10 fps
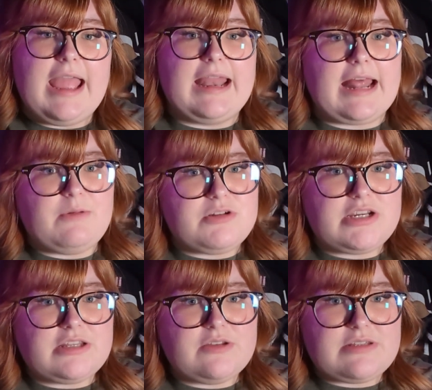and I will
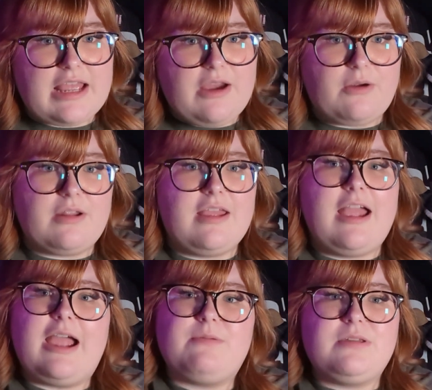check those out.
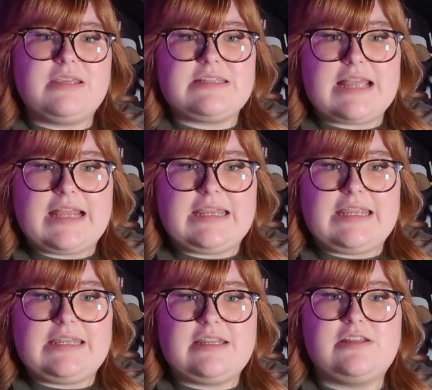I'm really
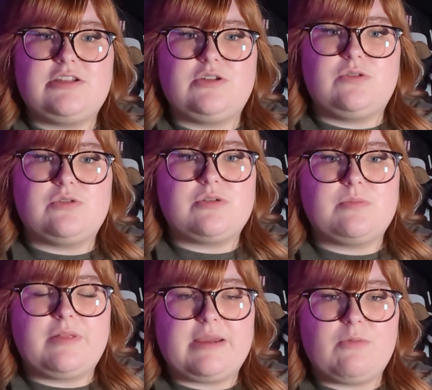excited to
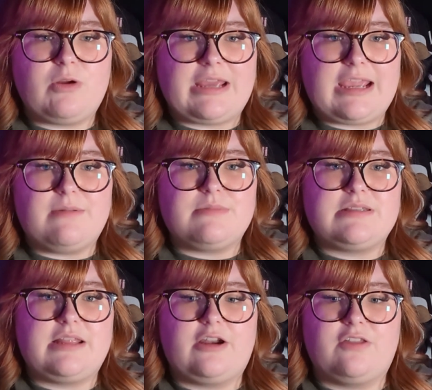play more games
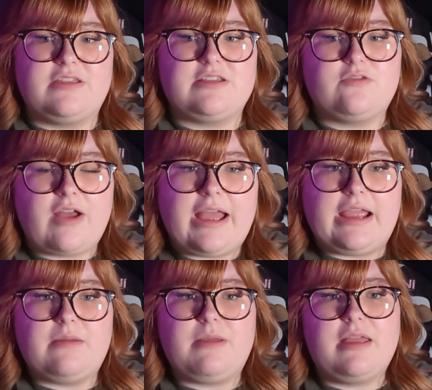that are this
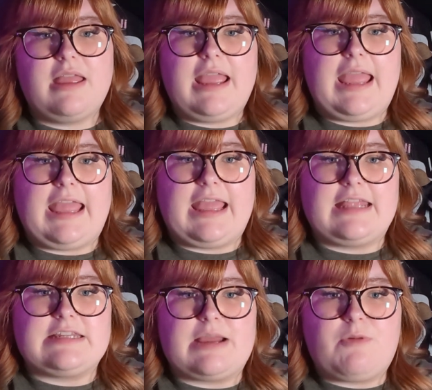vibe,
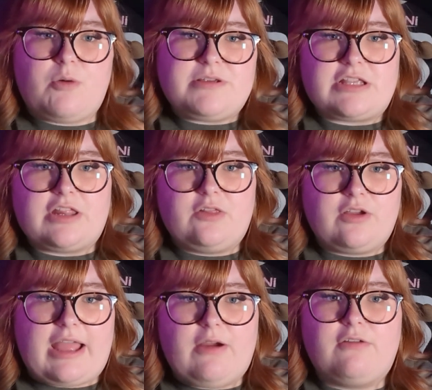and I'm always on the
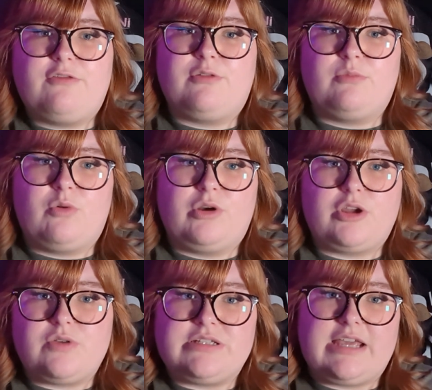lookout for more
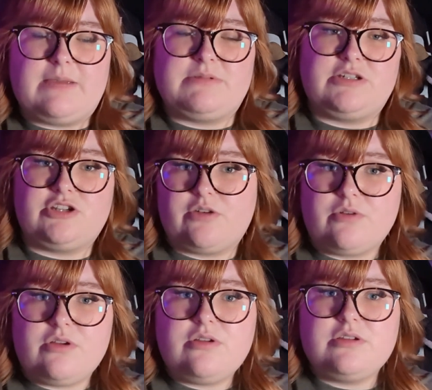cozy games in
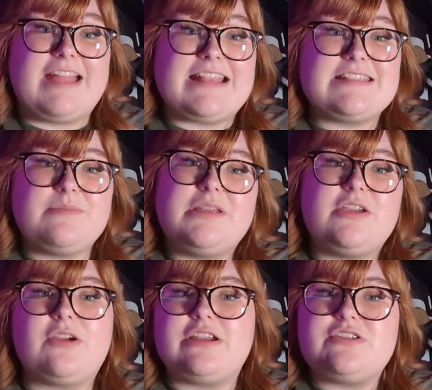general. If that's something
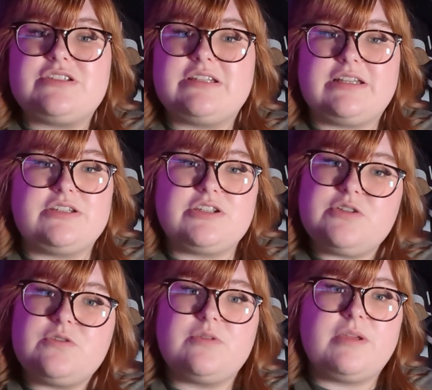you're interested in
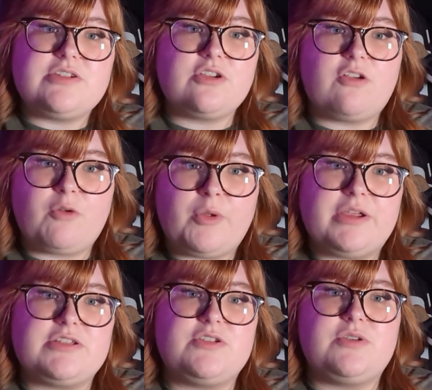too, then make sure you're following
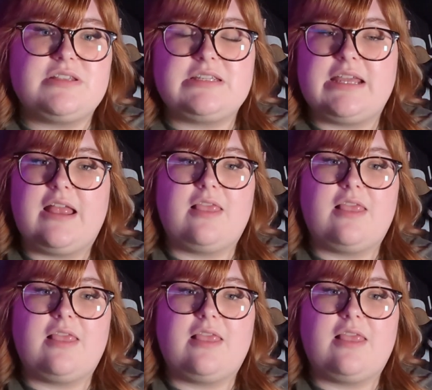us so you can see